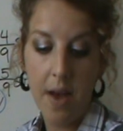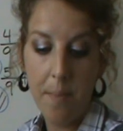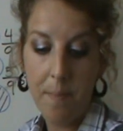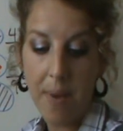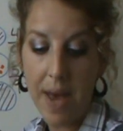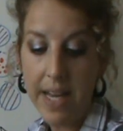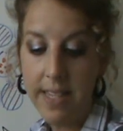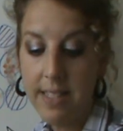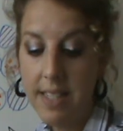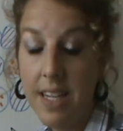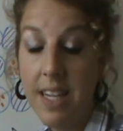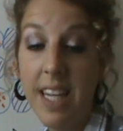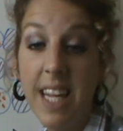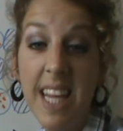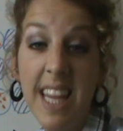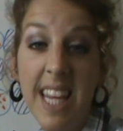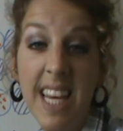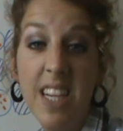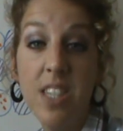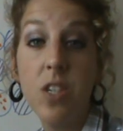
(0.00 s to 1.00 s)

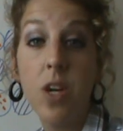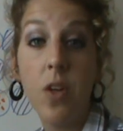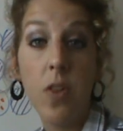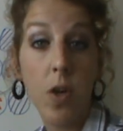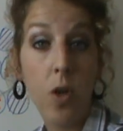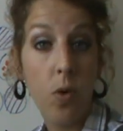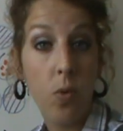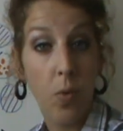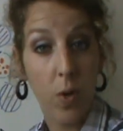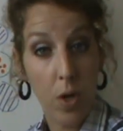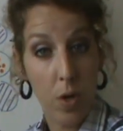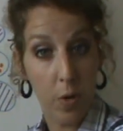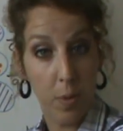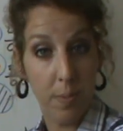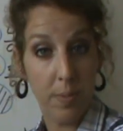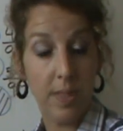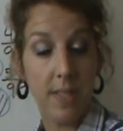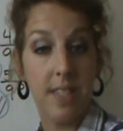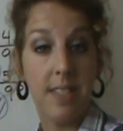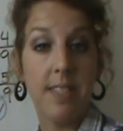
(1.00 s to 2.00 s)
Basically, these are the
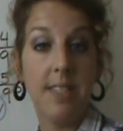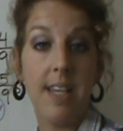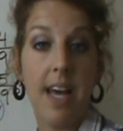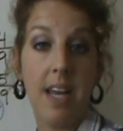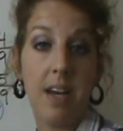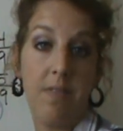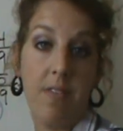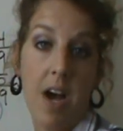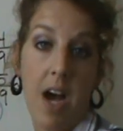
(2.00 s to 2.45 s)
groups, the set of